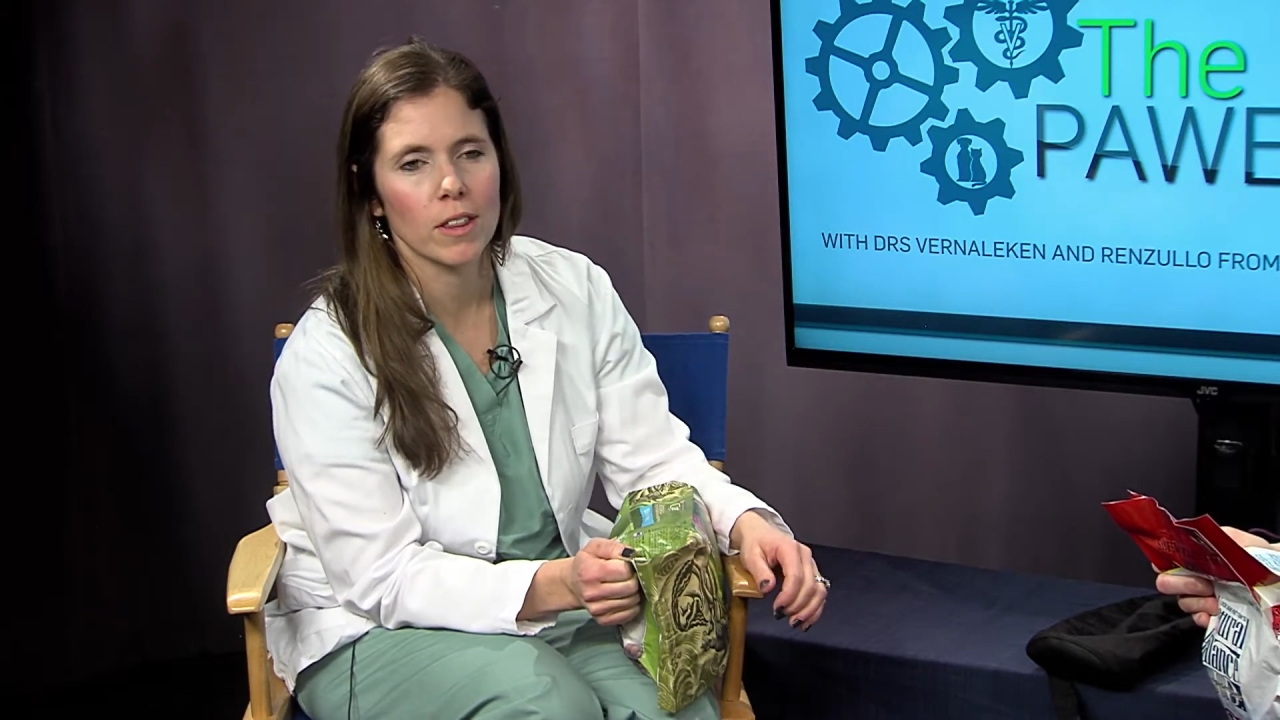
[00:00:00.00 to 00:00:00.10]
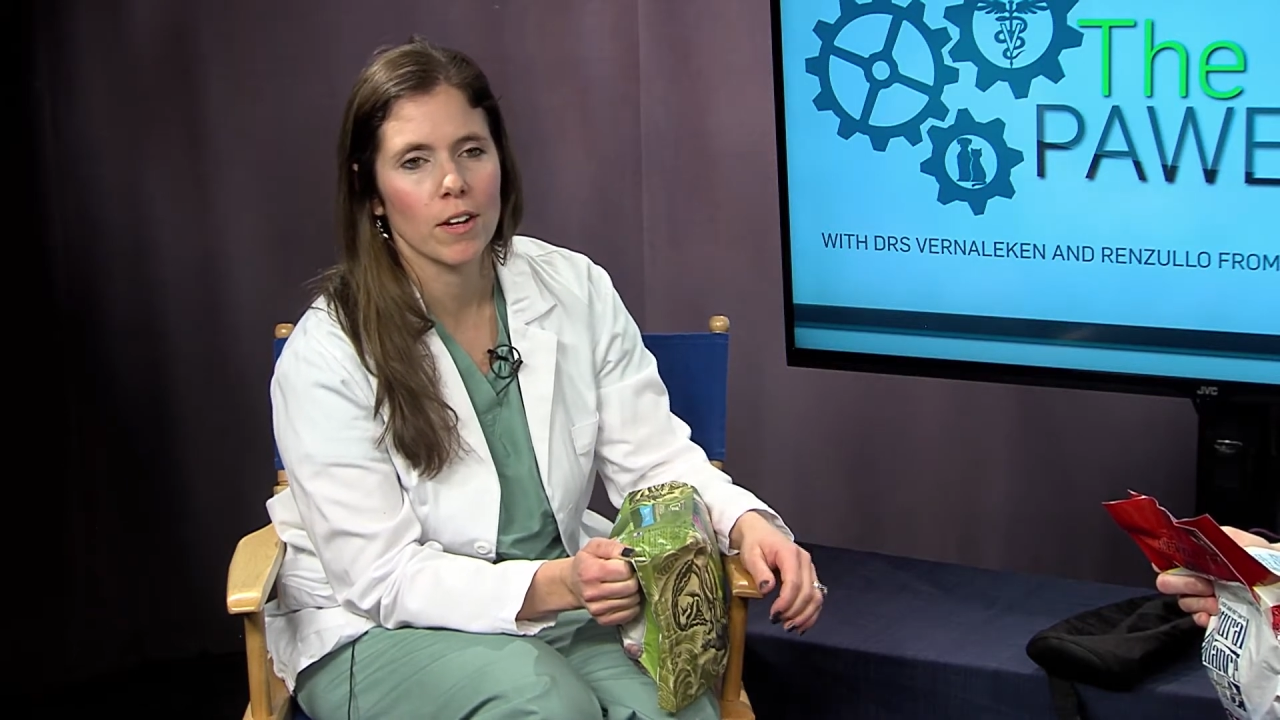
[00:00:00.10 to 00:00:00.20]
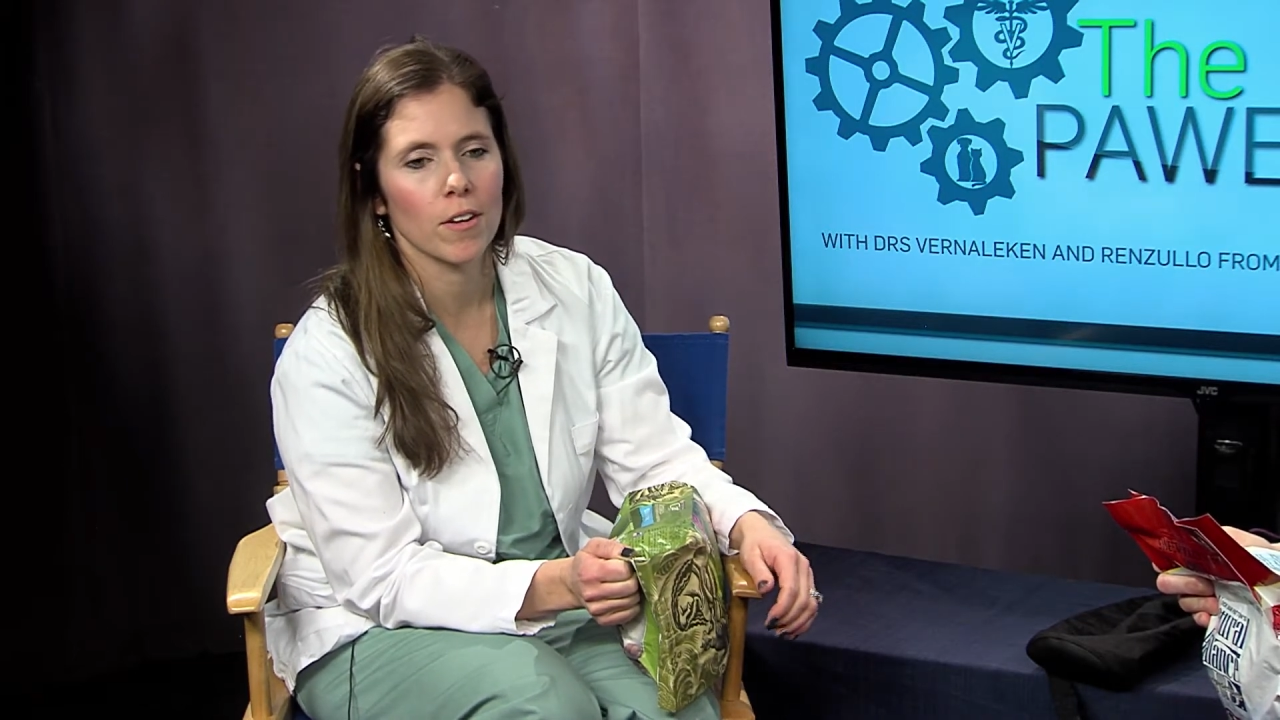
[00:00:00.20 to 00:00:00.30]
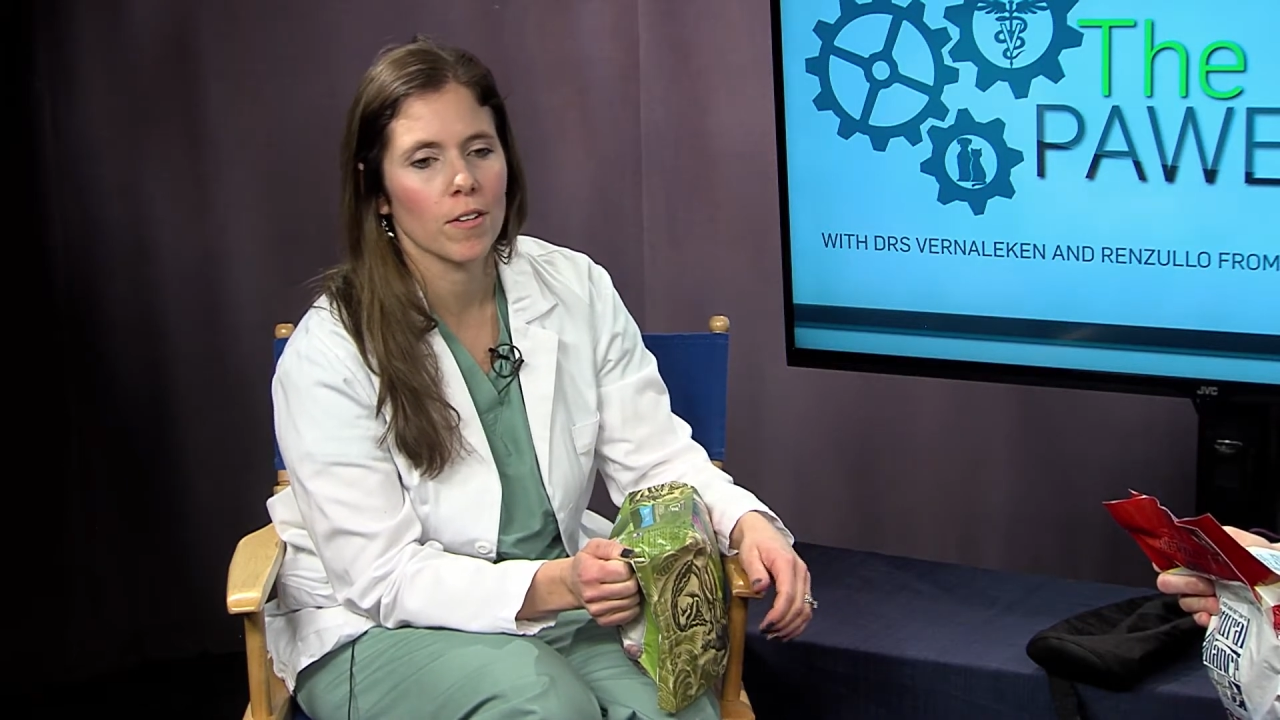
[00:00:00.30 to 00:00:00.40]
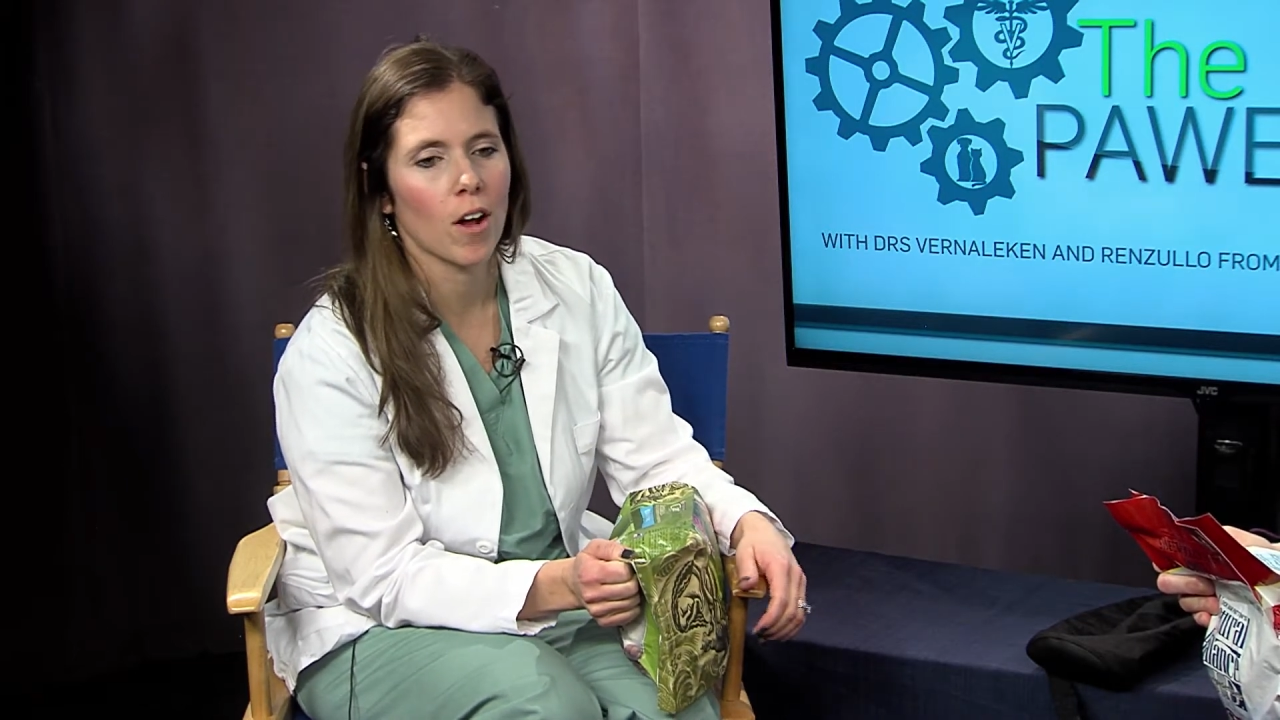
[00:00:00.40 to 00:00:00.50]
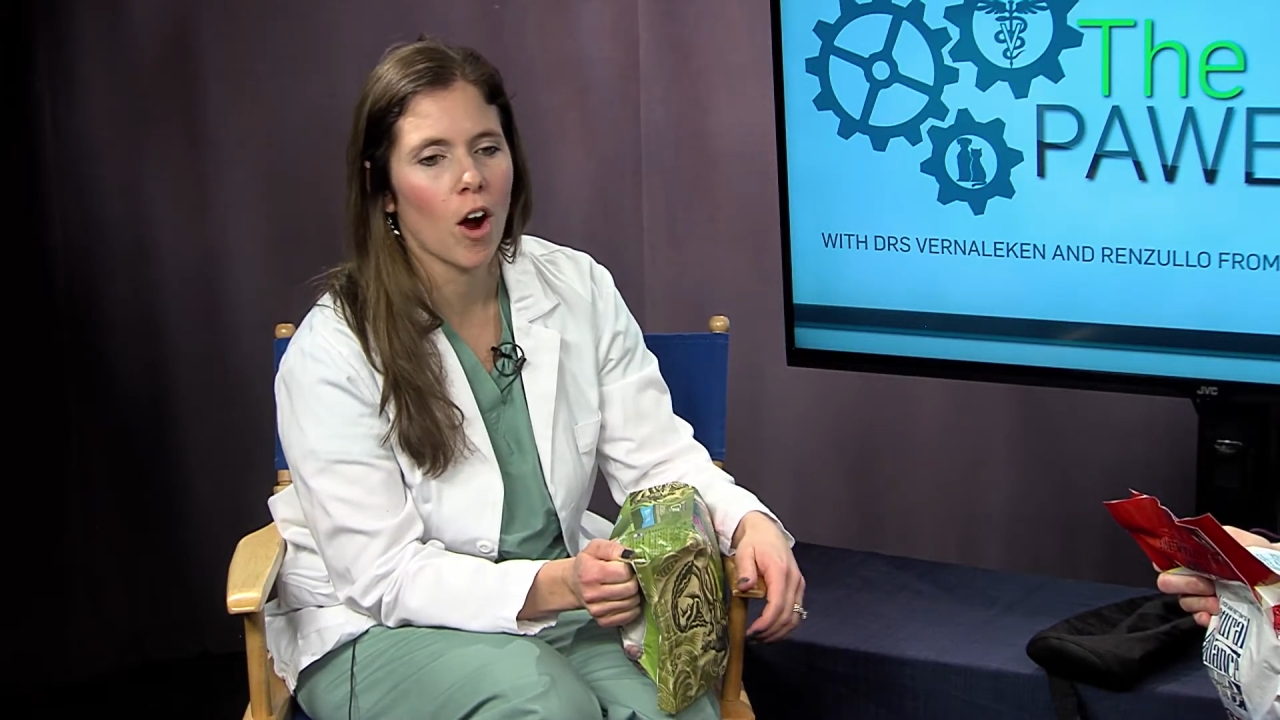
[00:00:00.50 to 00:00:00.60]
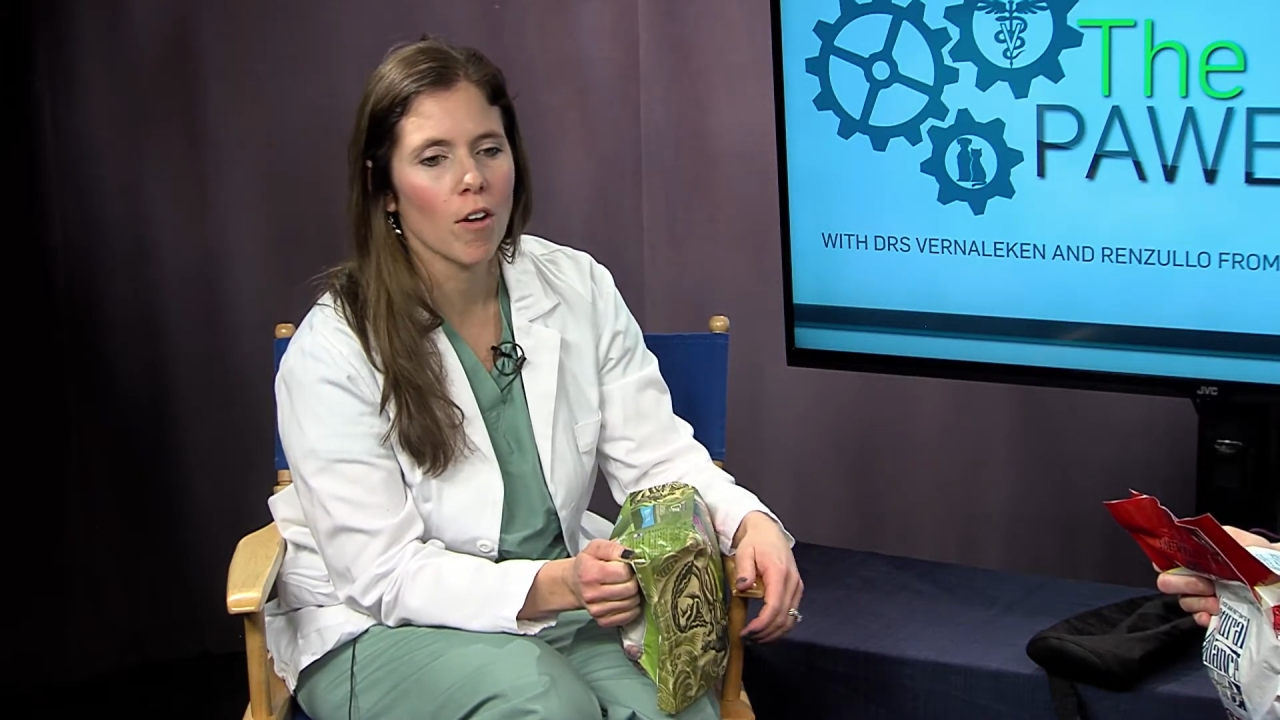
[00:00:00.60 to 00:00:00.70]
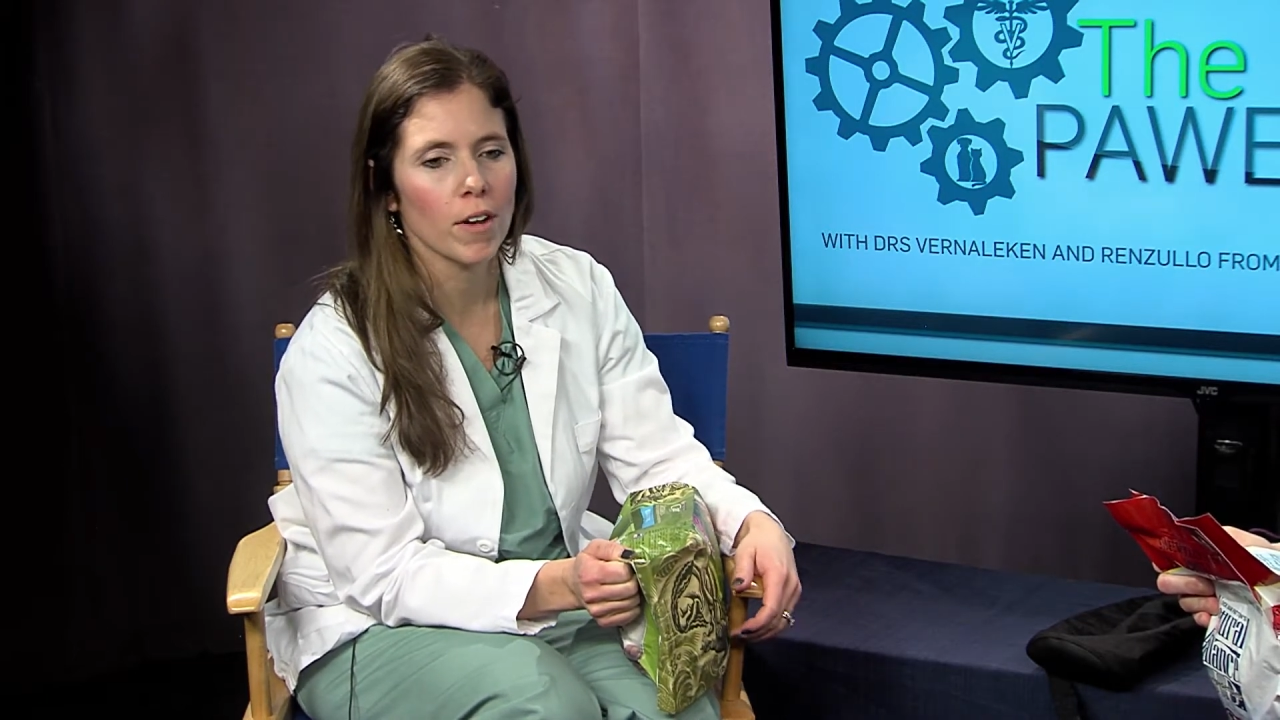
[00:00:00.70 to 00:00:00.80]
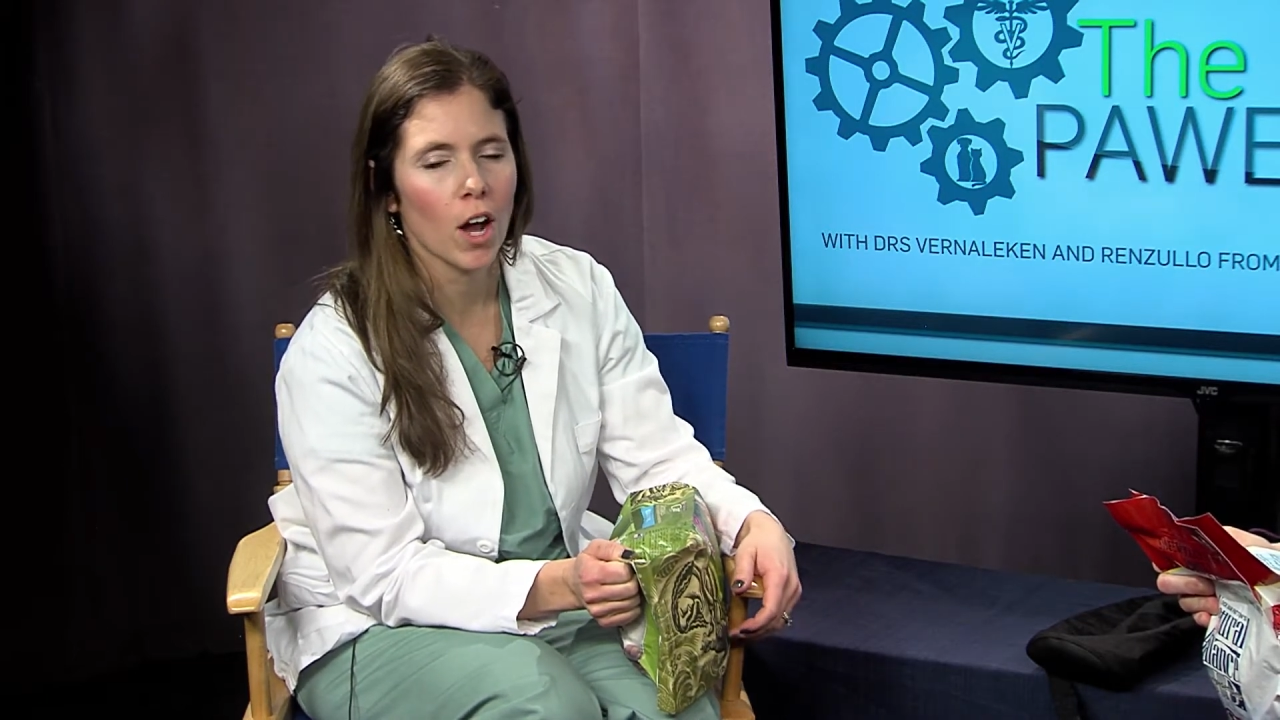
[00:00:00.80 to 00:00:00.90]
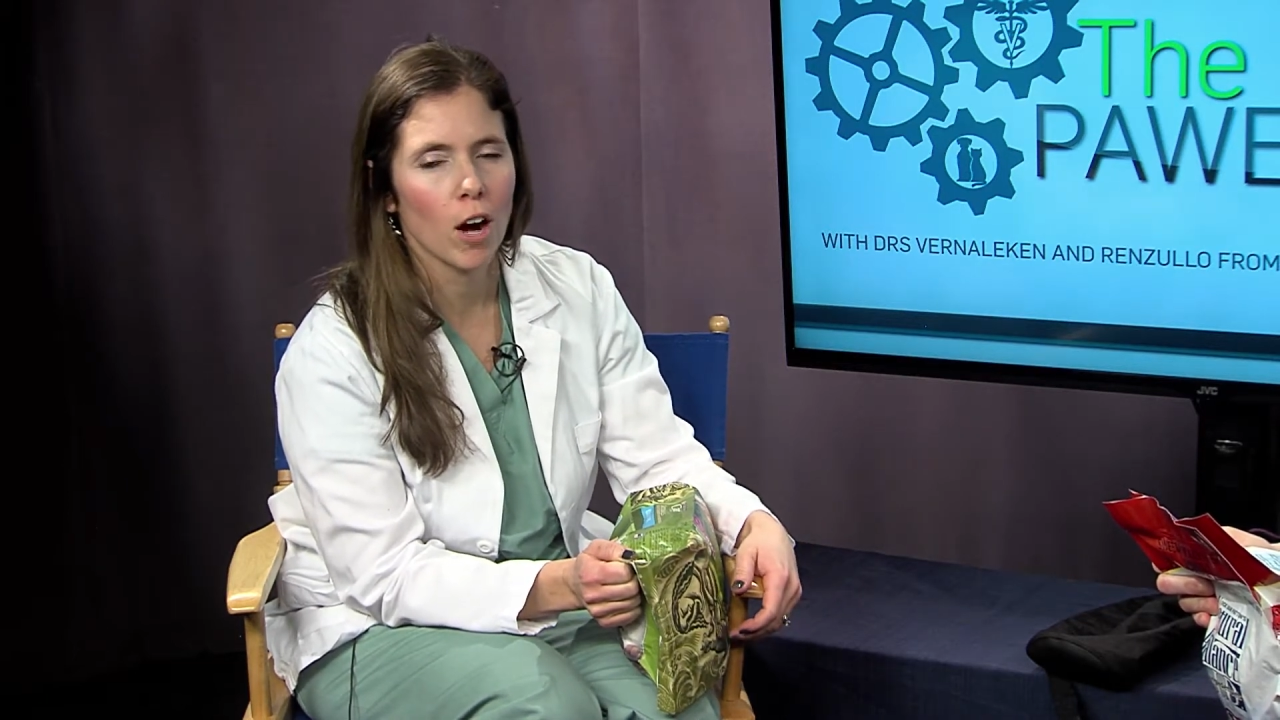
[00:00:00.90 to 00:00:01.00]
Their
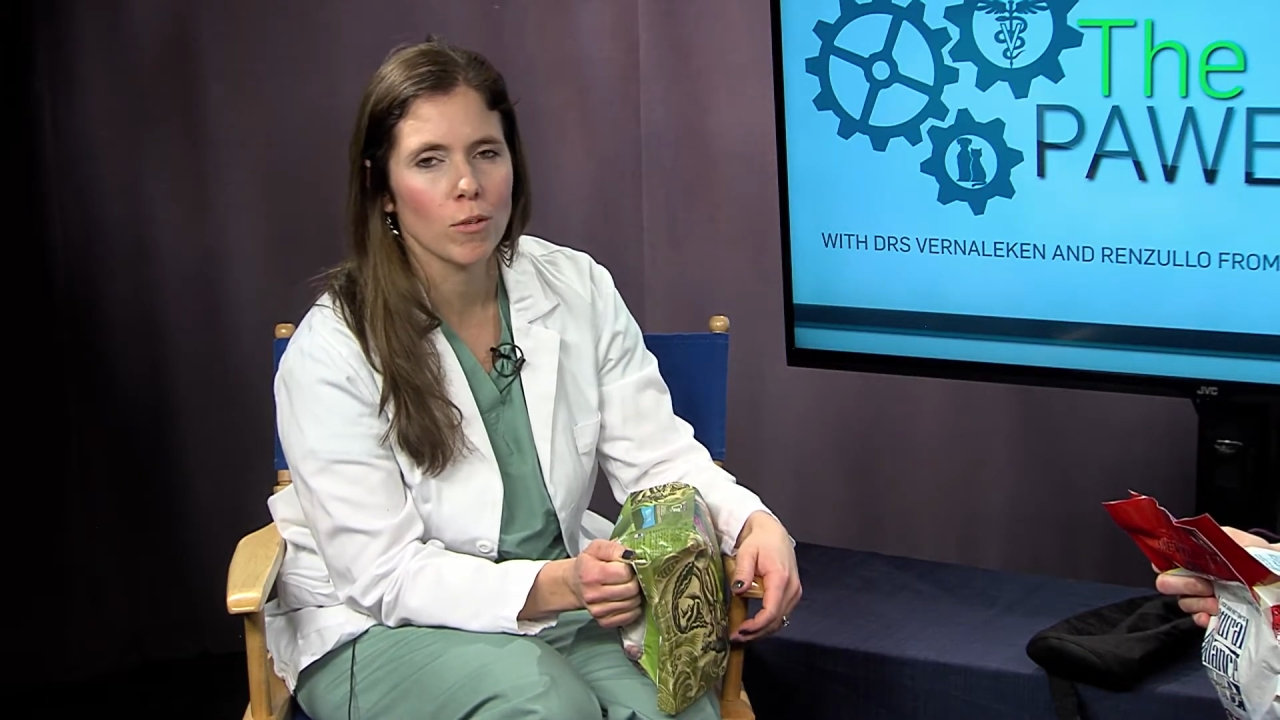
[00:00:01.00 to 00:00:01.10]
RER,